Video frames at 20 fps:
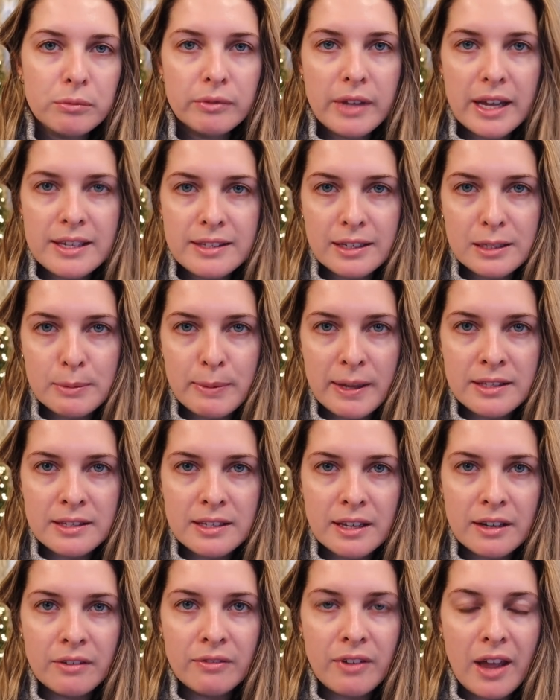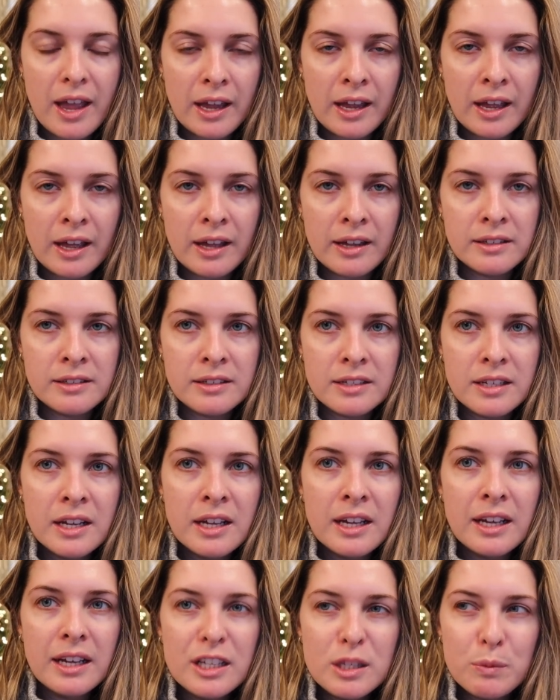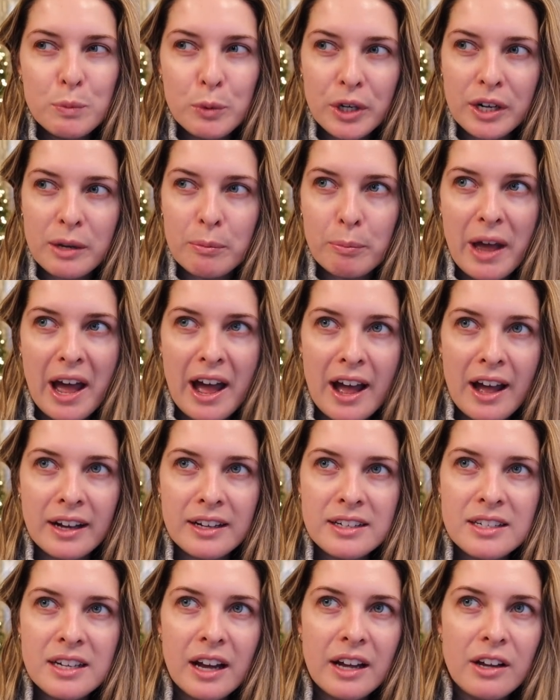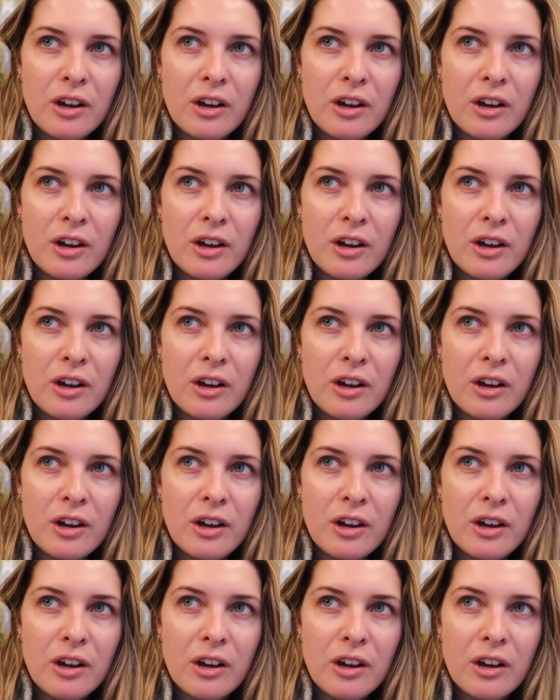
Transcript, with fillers: less expensive and it's more compact.